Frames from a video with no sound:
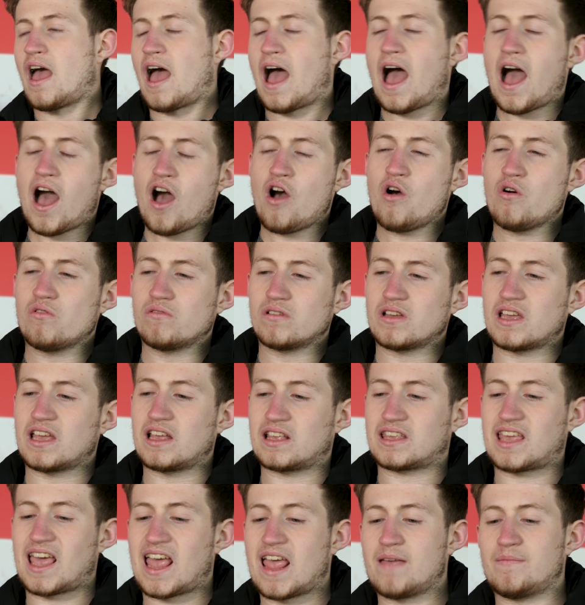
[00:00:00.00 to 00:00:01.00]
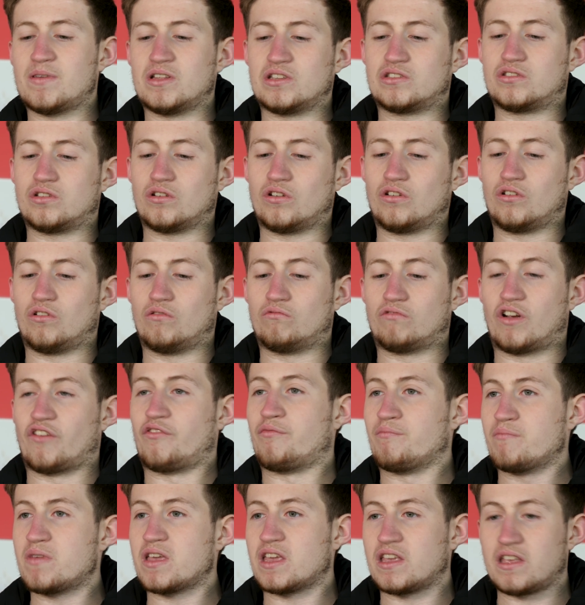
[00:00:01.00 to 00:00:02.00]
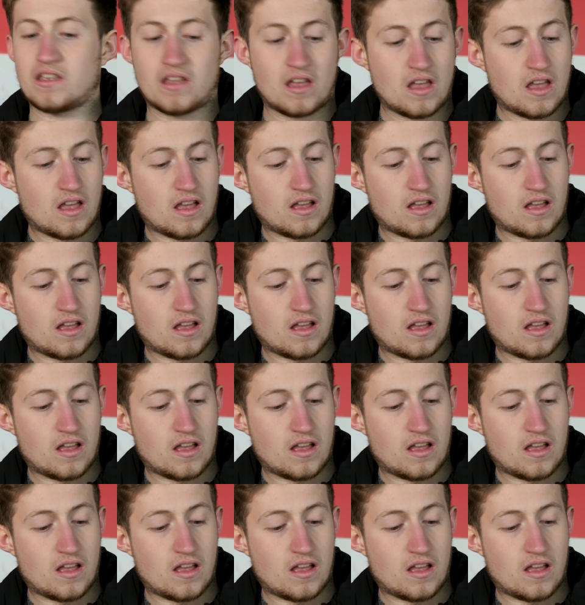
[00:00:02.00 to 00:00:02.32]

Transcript: How it came into with me,